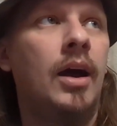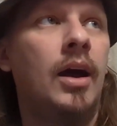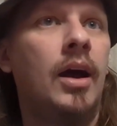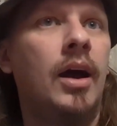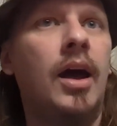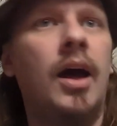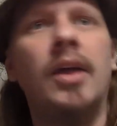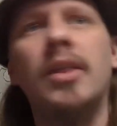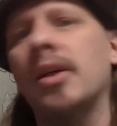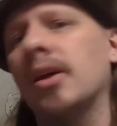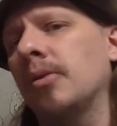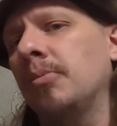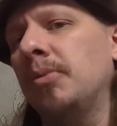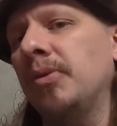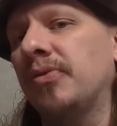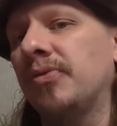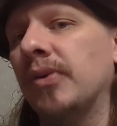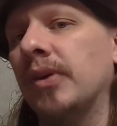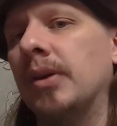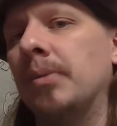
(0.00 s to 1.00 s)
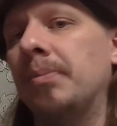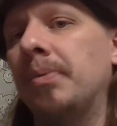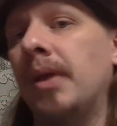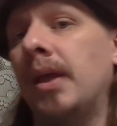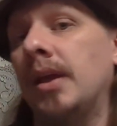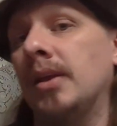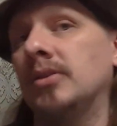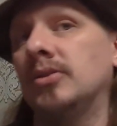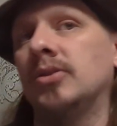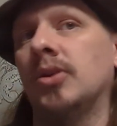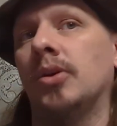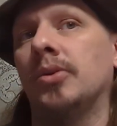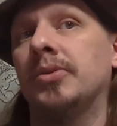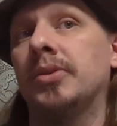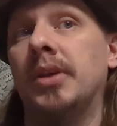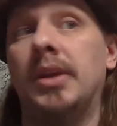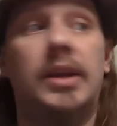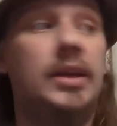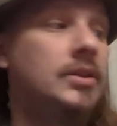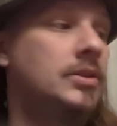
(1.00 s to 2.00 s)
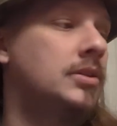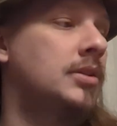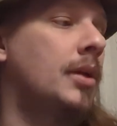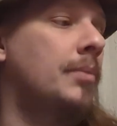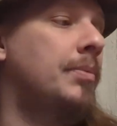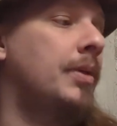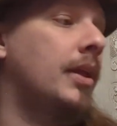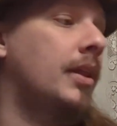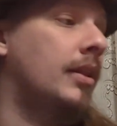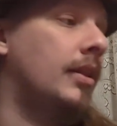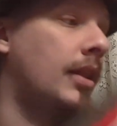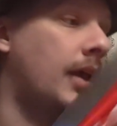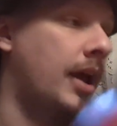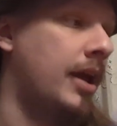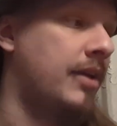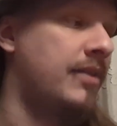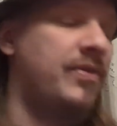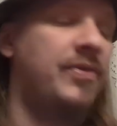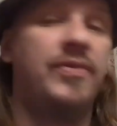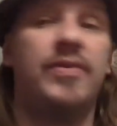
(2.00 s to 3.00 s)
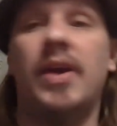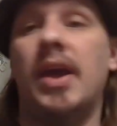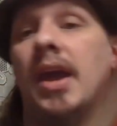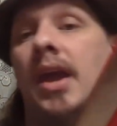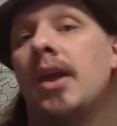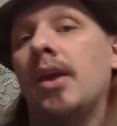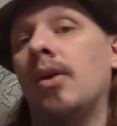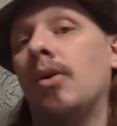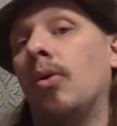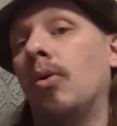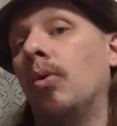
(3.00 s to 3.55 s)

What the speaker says: I think it would be fun to play Exalted in something like Fate